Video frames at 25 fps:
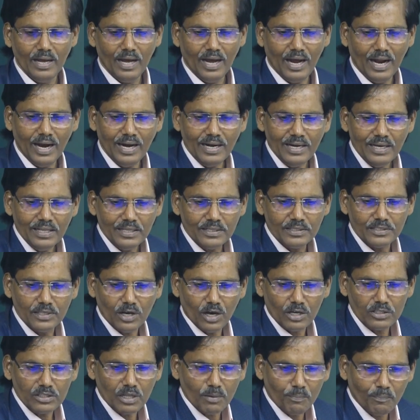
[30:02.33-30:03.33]
And the
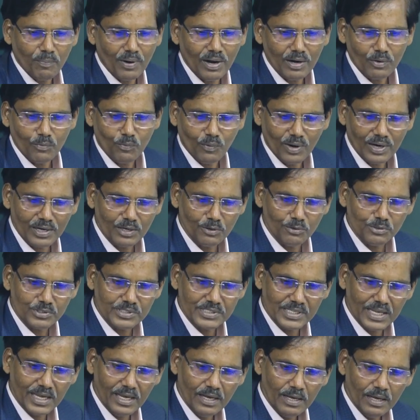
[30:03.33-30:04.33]
other part, what you
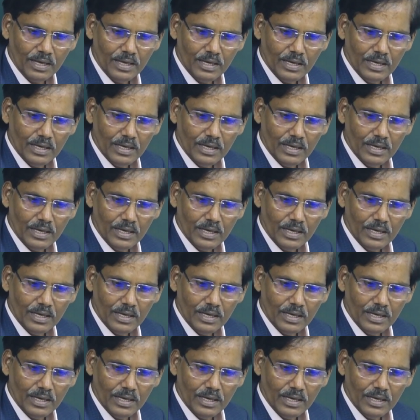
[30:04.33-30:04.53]
see